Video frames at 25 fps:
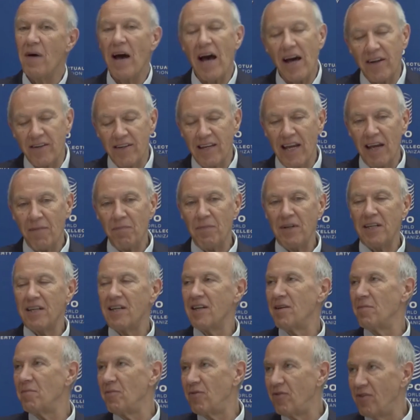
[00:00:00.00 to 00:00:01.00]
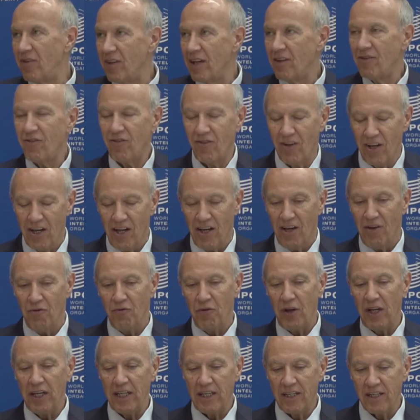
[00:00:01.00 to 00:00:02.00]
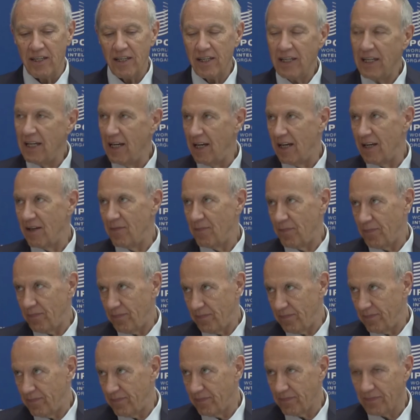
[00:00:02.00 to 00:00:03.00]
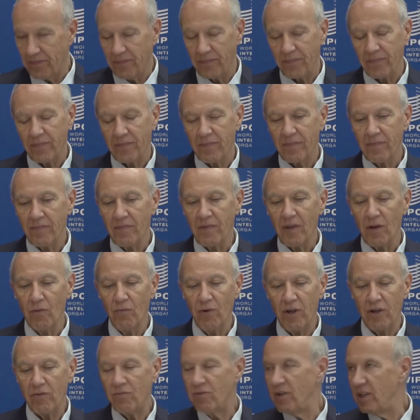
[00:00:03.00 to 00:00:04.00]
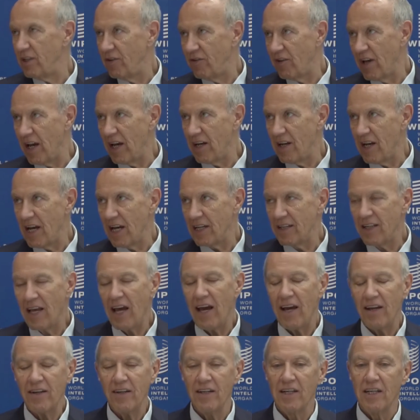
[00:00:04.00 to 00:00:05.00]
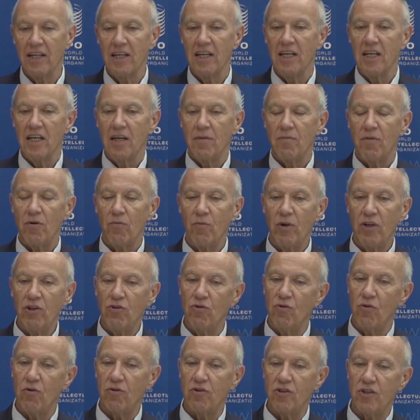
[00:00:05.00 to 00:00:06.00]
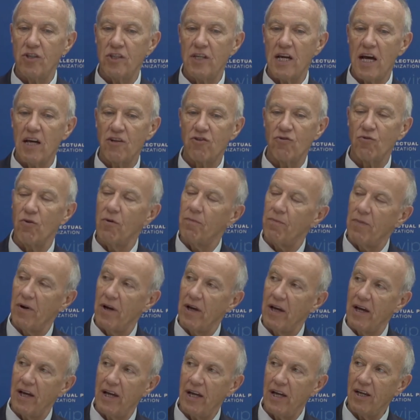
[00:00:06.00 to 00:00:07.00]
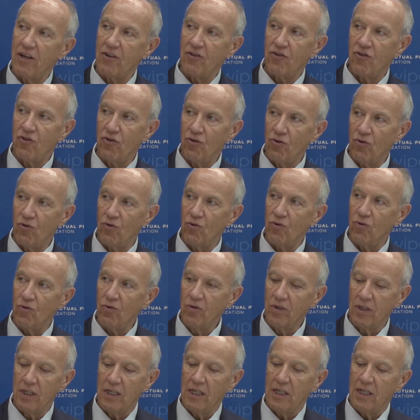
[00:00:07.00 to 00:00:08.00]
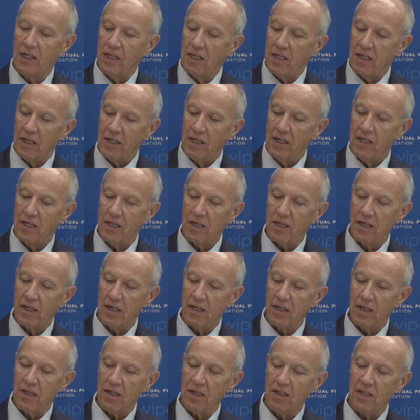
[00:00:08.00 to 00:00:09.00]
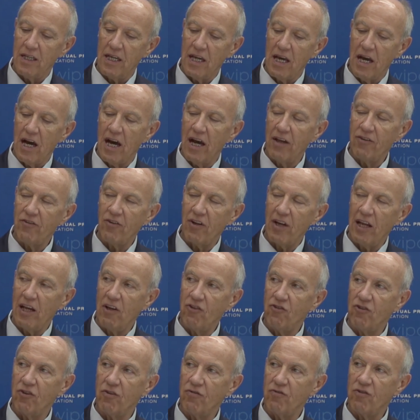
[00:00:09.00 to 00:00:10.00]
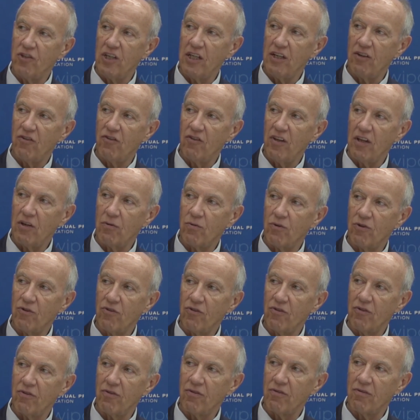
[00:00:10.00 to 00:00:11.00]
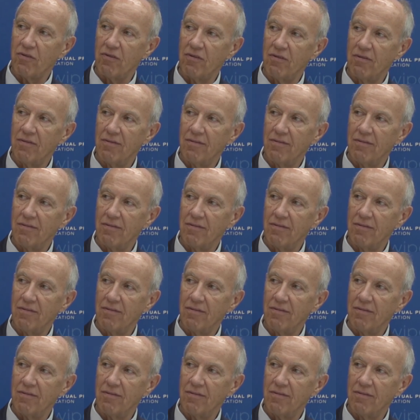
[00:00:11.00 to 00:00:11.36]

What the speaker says: that's fairly clear when we say it like that. But when you start to apply it to the isolation of gene sequences